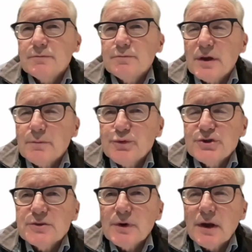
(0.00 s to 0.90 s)
in
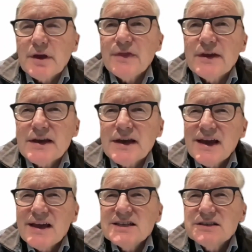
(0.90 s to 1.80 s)
principle. I mean, I think
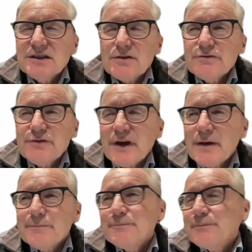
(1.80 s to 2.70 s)
there's a lot of
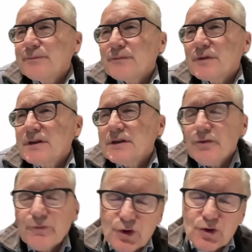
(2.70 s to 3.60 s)

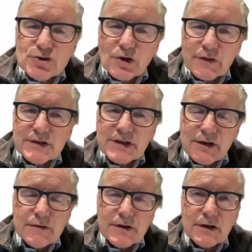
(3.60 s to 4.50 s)
different views on this. I
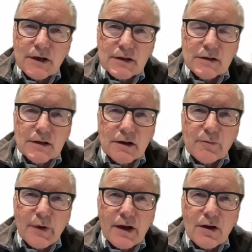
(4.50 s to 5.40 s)
know that a lot
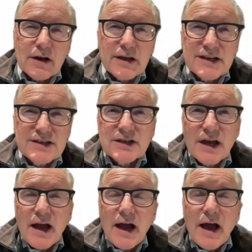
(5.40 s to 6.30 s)
of my colleagues
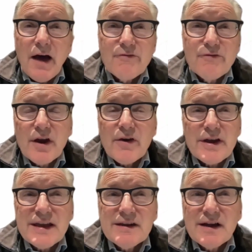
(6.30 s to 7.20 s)
are
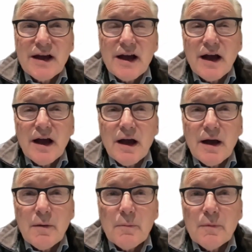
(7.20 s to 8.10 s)
very
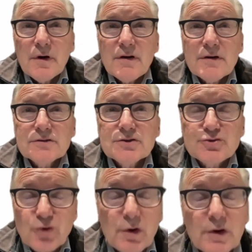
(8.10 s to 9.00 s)

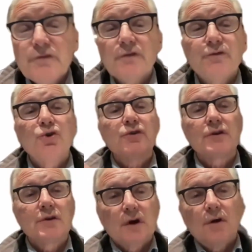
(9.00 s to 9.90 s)
strongly of the view
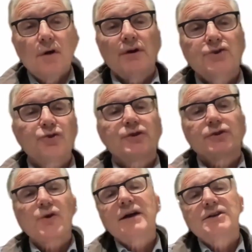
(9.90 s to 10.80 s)
that once you're on a
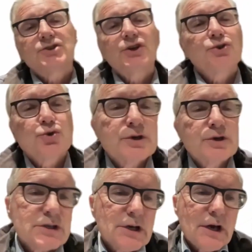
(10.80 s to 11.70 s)
drug, stick to it